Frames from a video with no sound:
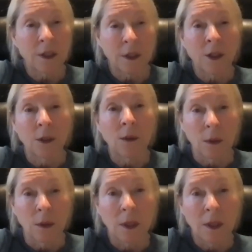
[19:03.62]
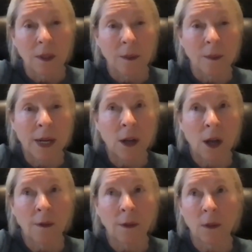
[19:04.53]
into my
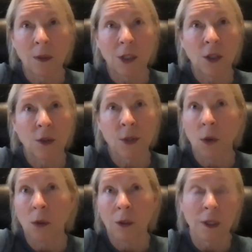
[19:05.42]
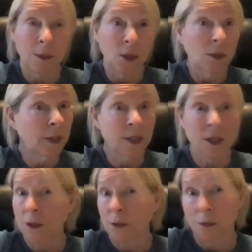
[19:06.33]
novel, which sold in the
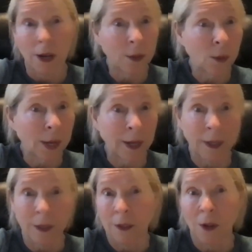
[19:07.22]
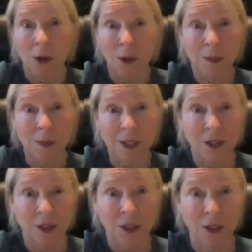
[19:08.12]
movies right away, along with my
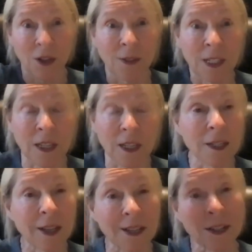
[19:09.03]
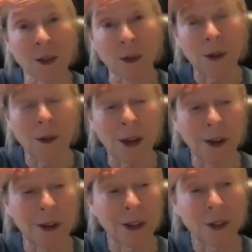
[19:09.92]
services as
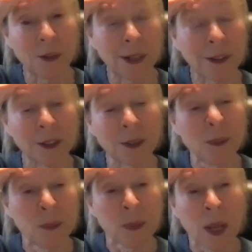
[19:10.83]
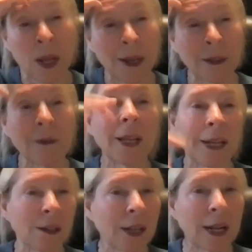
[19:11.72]
screenwriter and director. And
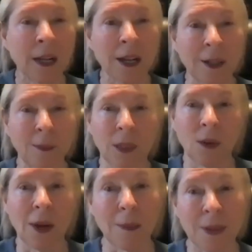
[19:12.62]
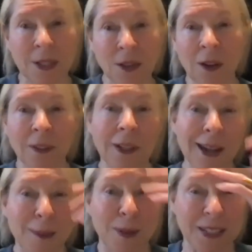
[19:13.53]
later that kind of blew up, as often
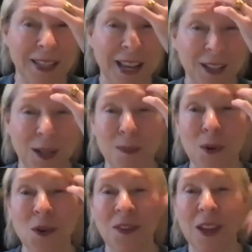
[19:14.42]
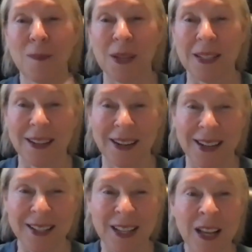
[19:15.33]
happens in the movie
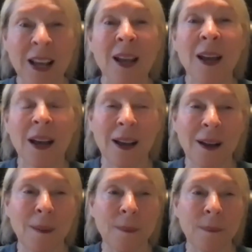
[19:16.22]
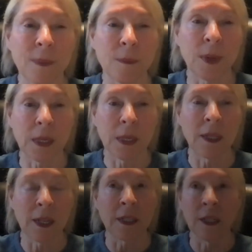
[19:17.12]
business. But
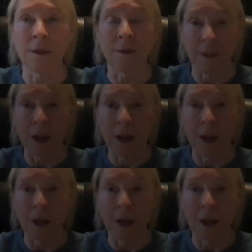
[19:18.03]
it did